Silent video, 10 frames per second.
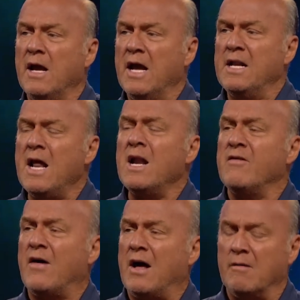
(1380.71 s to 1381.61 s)
and
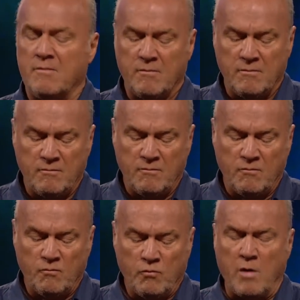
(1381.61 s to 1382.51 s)
Nineveh
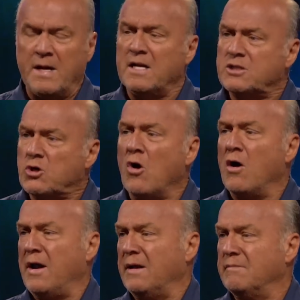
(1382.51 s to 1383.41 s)
will be destroyed.